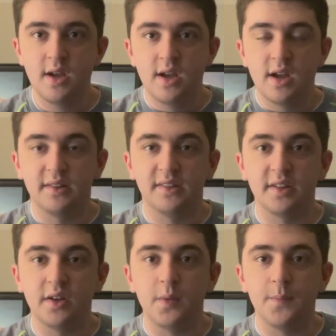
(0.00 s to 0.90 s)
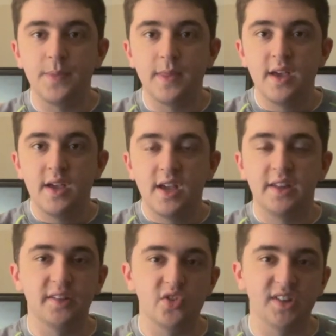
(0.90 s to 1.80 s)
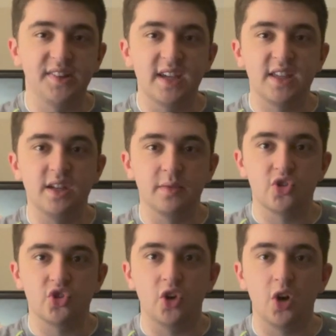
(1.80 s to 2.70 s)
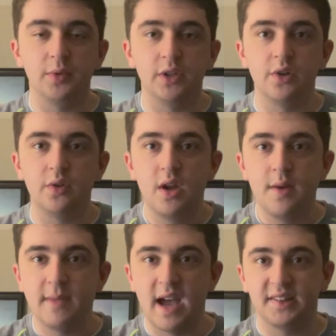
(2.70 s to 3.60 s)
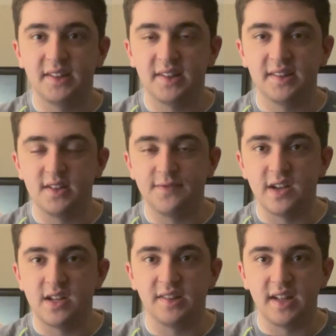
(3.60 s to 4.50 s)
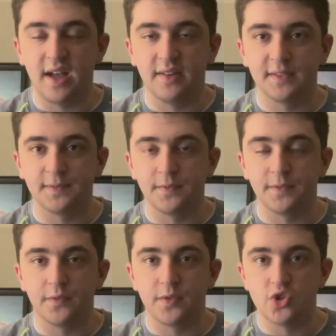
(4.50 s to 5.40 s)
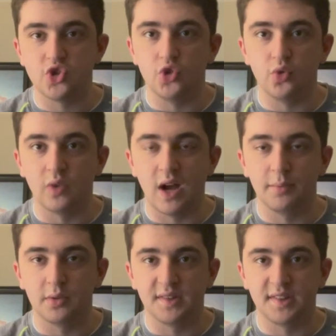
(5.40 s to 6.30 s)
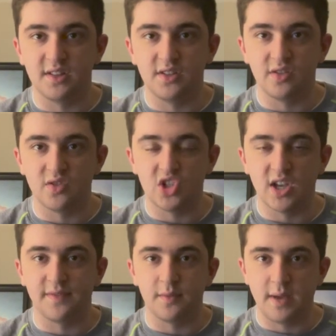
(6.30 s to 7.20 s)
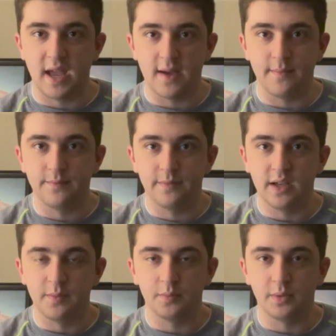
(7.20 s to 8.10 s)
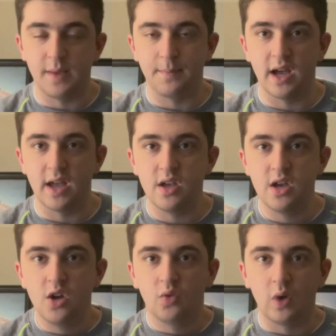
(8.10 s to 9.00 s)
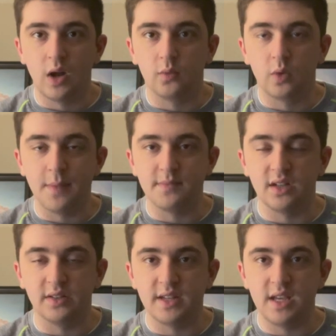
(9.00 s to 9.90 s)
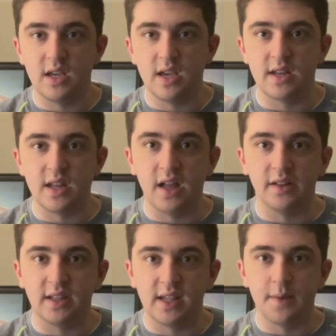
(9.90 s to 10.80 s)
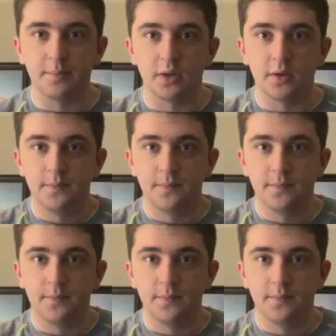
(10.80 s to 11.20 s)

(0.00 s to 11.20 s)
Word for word: And so and so just like in the original Home Alone, Max has to defend his house from from, from the two robbers and, you know, Jeff and Pam, like played by Rob, Rob Delaney and Ellie Kemper.